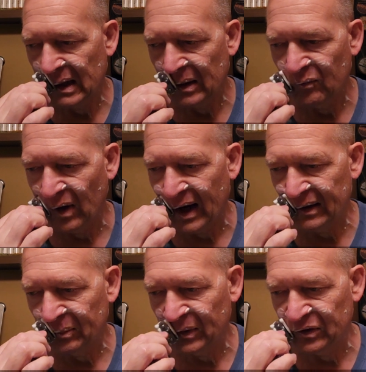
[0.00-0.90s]

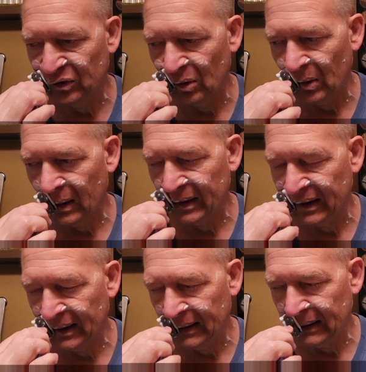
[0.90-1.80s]
Vast
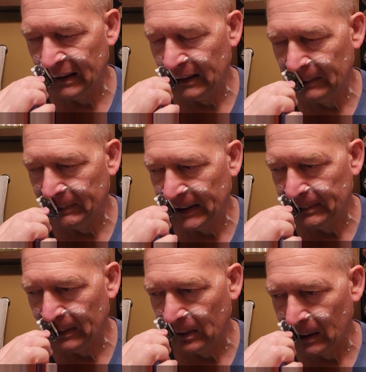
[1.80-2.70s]
majority of
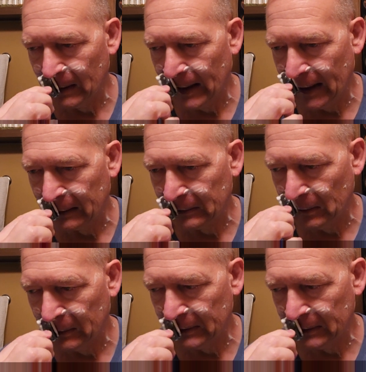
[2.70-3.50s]
people are lactose